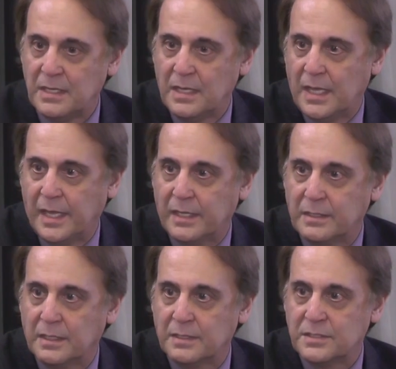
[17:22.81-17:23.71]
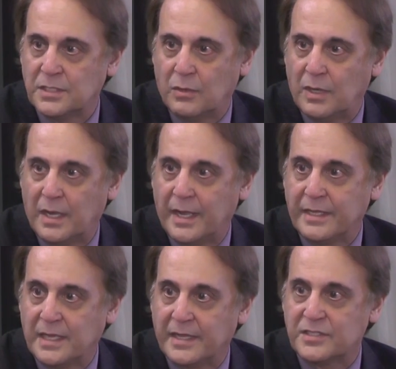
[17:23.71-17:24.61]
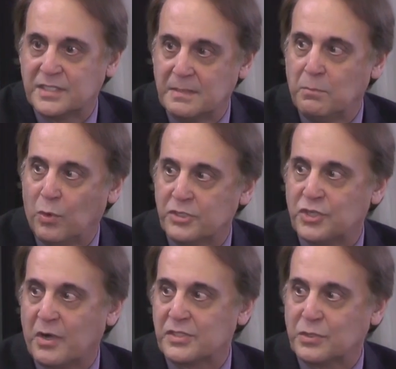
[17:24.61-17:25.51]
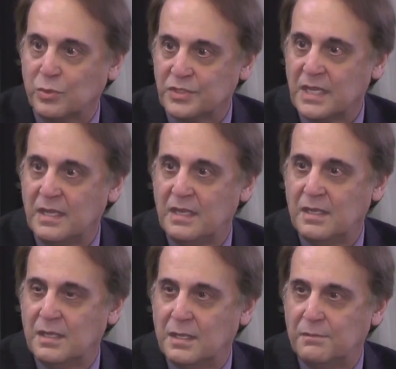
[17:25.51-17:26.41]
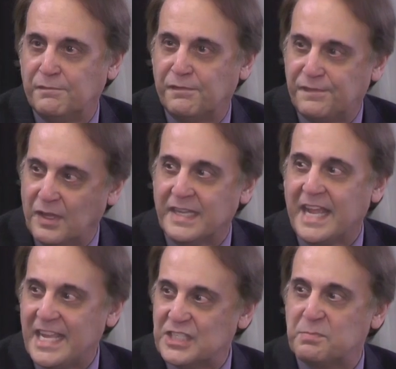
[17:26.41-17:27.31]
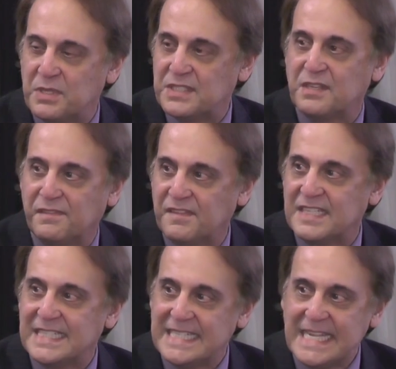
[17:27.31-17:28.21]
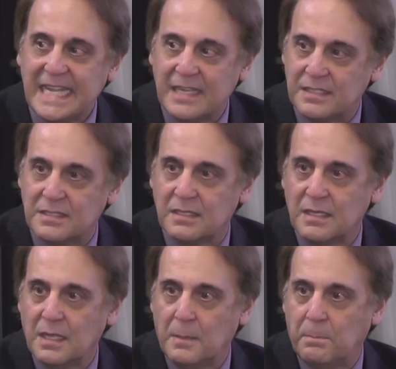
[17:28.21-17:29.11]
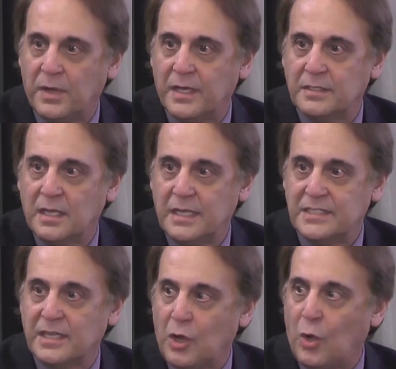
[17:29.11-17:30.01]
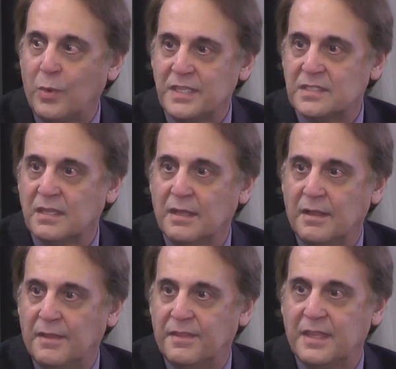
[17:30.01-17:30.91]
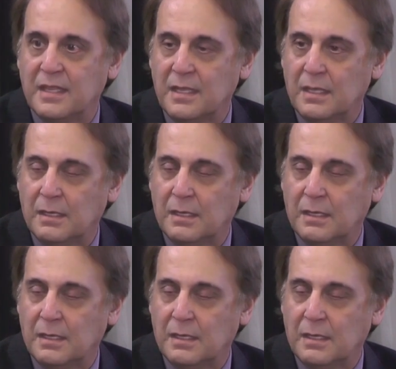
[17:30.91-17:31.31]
And so I could see more charter schools fulfilling a specific need, but is it always the